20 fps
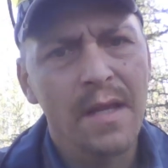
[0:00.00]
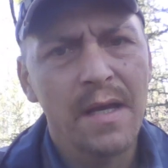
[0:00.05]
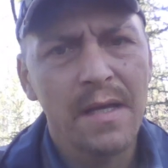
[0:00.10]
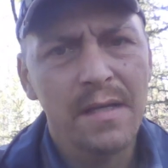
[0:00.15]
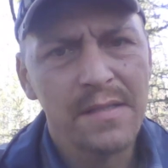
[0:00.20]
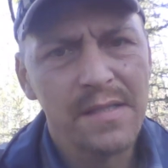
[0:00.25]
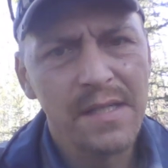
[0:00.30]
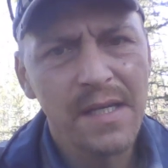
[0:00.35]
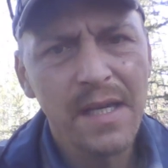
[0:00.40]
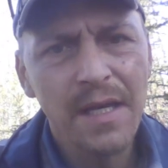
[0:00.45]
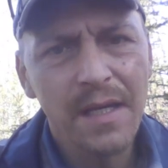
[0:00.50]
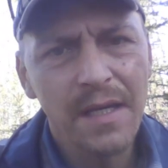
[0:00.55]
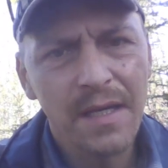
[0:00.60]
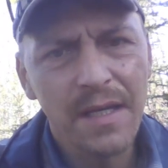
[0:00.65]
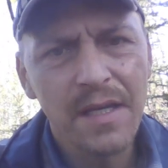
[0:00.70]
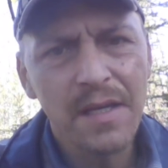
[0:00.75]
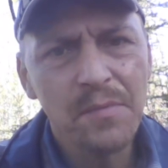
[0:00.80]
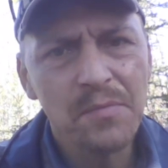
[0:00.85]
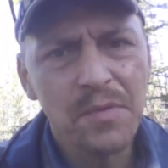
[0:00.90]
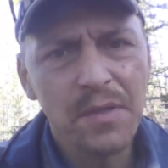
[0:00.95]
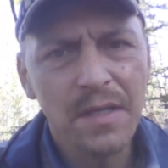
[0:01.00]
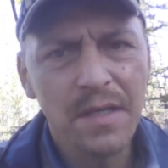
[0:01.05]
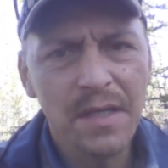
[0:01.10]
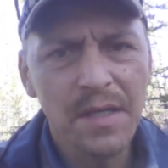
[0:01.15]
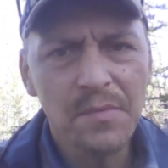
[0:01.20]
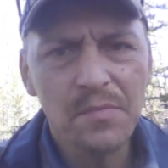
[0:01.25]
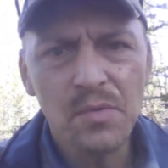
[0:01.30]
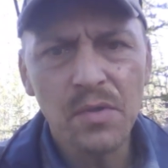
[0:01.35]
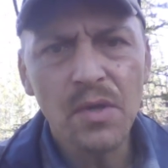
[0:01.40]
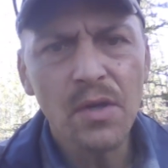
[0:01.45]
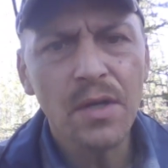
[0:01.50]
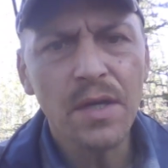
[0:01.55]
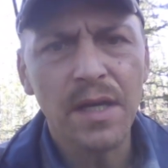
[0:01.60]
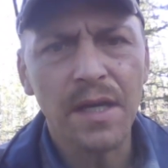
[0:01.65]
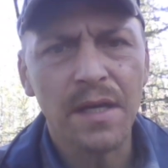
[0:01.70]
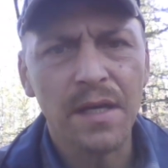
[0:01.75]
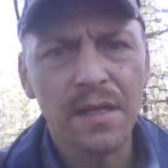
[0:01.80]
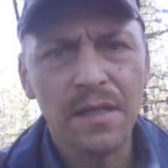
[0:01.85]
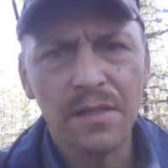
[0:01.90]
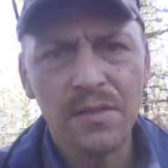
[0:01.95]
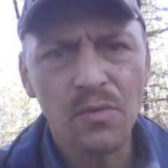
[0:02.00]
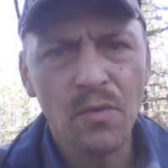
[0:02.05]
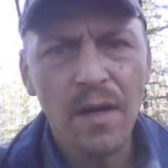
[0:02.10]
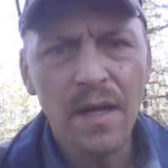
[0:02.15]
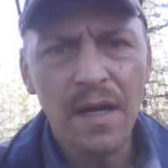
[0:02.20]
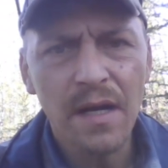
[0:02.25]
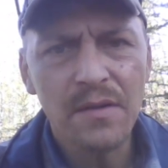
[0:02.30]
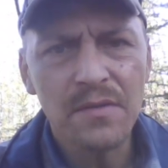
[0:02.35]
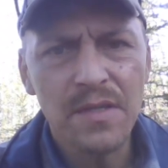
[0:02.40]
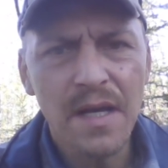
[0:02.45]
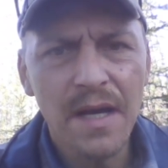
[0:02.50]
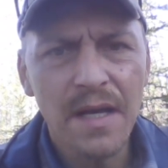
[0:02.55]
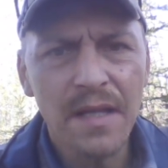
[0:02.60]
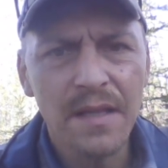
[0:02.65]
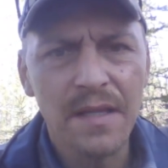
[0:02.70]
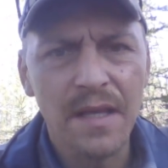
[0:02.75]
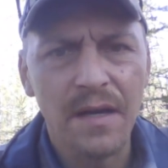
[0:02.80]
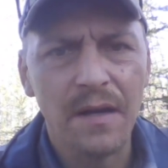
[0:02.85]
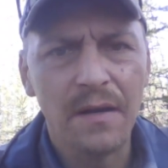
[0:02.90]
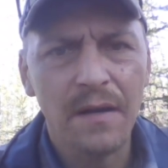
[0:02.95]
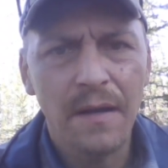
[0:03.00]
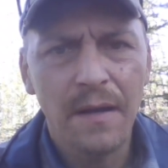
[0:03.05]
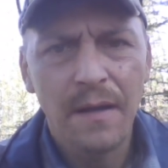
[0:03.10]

See, it keeps it keeps looking. It's right outside there.